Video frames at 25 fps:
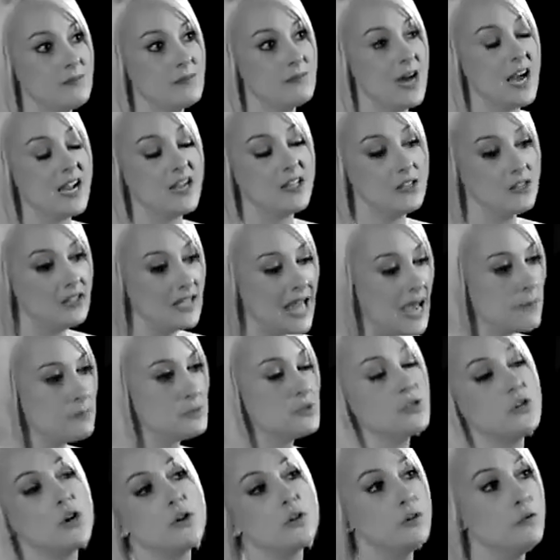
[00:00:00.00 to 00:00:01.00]
I
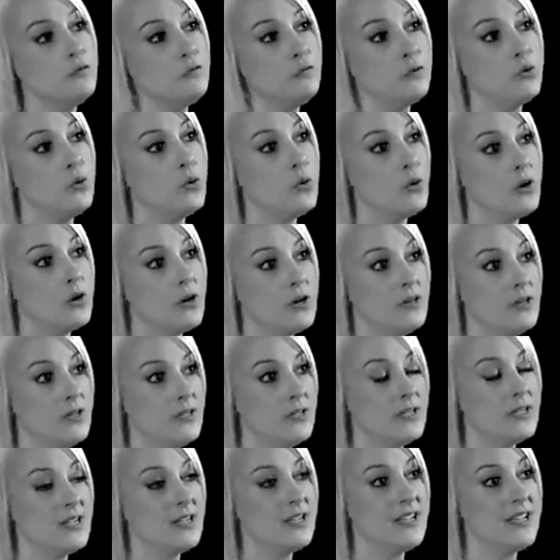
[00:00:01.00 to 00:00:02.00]
collapsed on the floor,
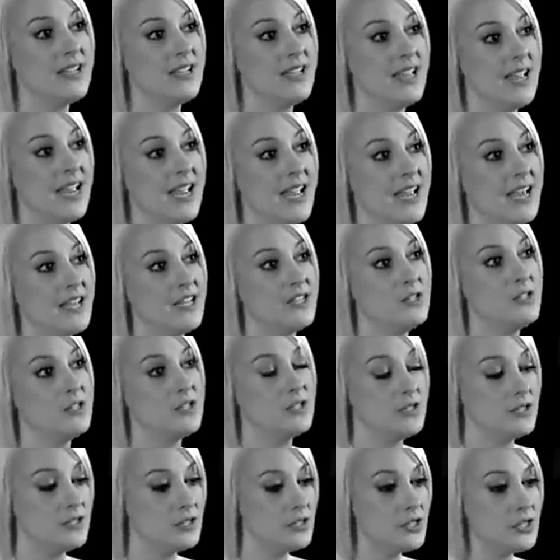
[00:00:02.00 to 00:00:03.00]
and
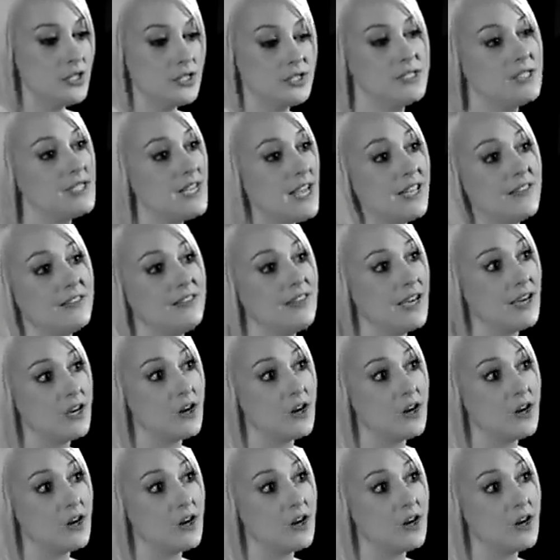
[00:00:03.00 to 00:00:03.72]
she said that